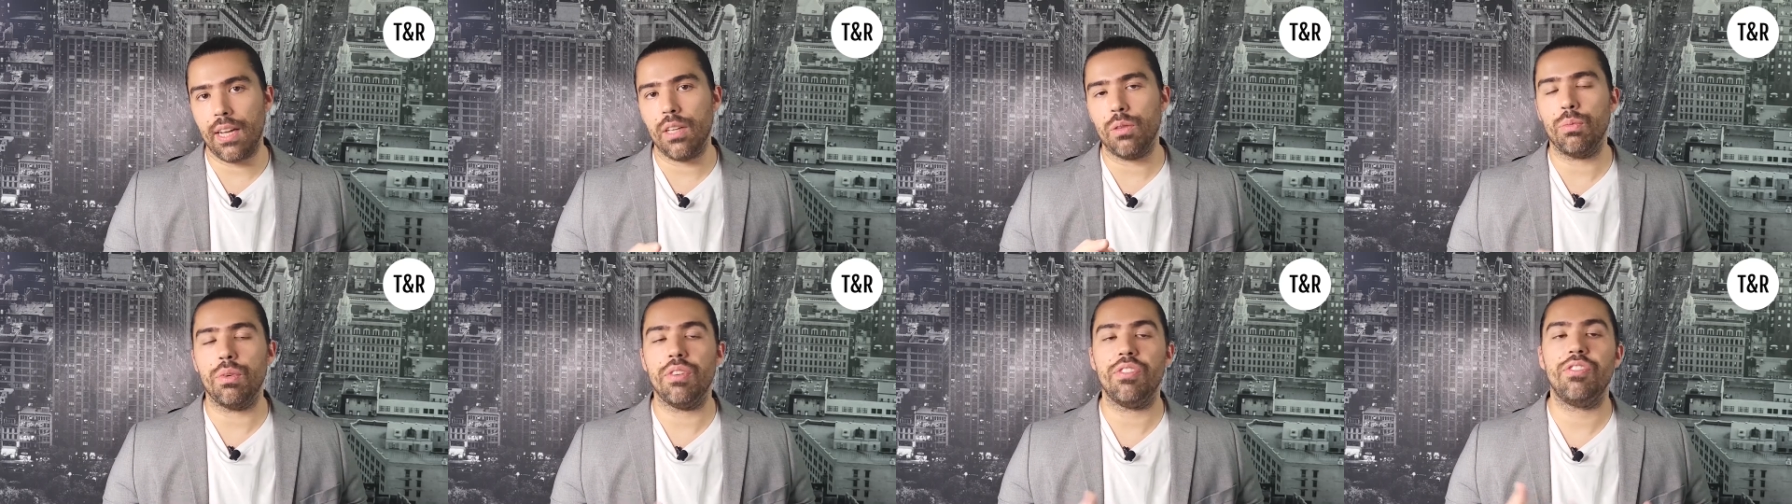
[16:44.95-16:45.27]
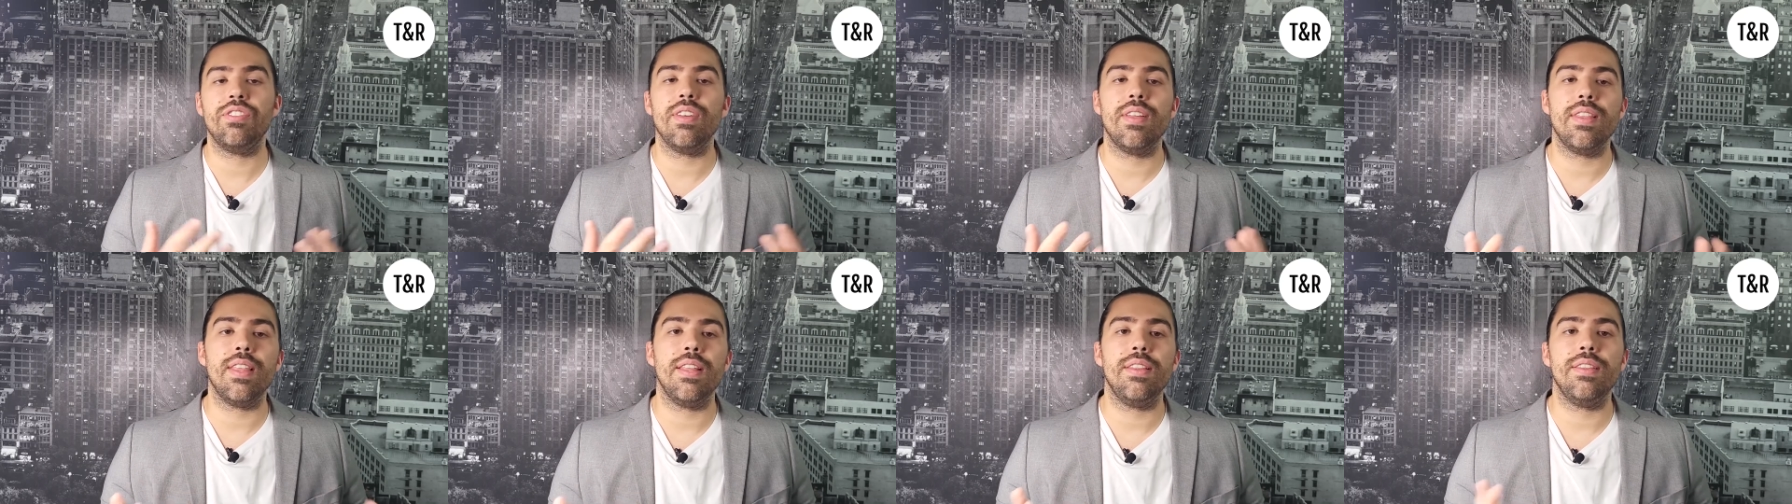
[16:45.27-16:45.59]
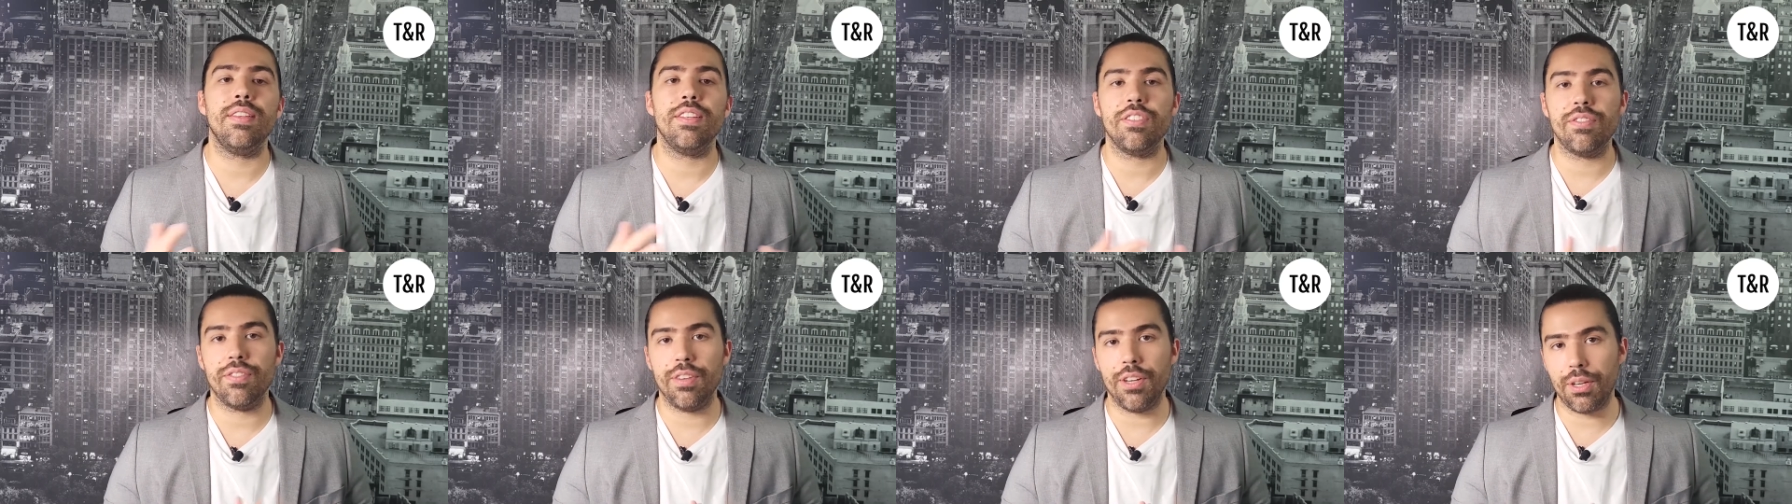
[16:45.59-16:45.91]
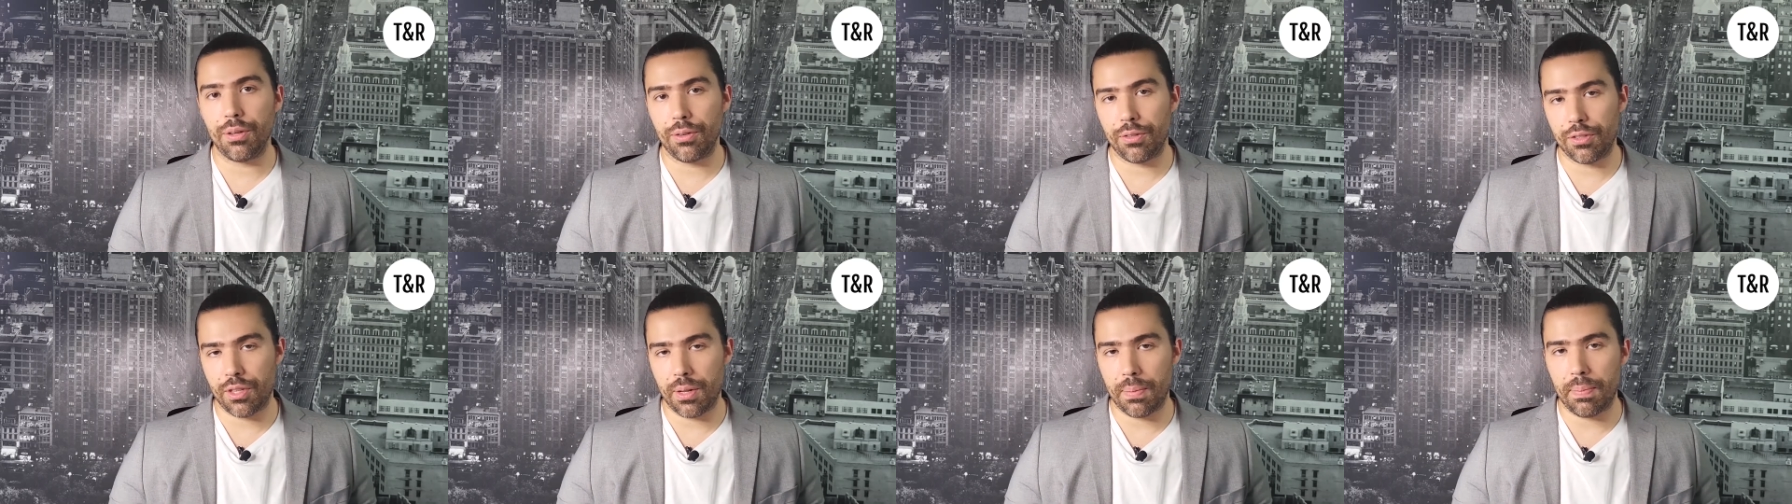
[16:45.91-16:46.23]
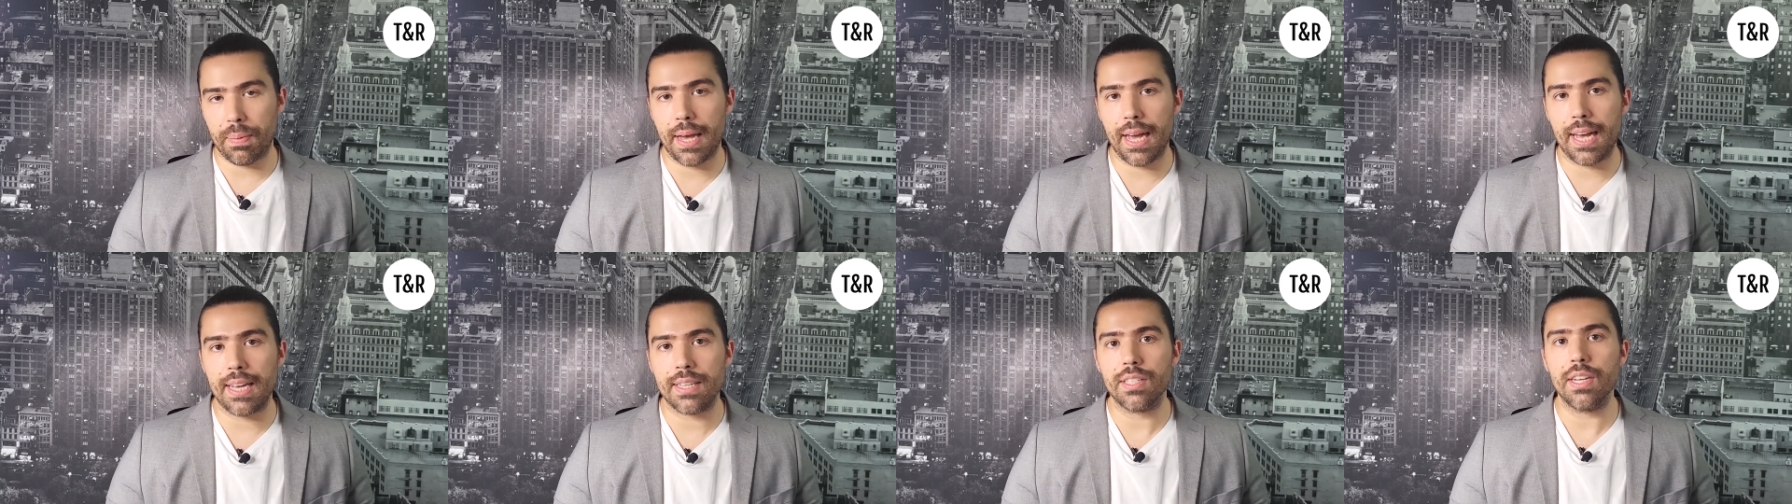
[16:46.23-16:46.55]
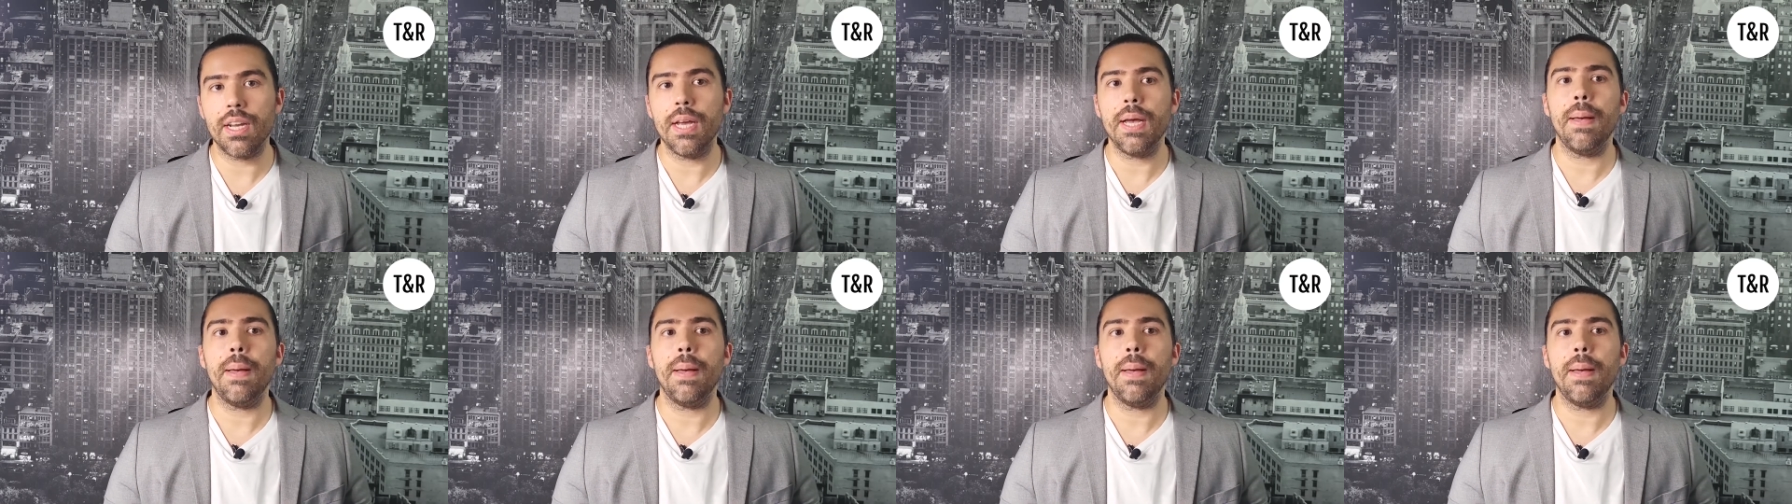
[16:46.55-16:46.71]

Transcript: And we've said that in these videos in the past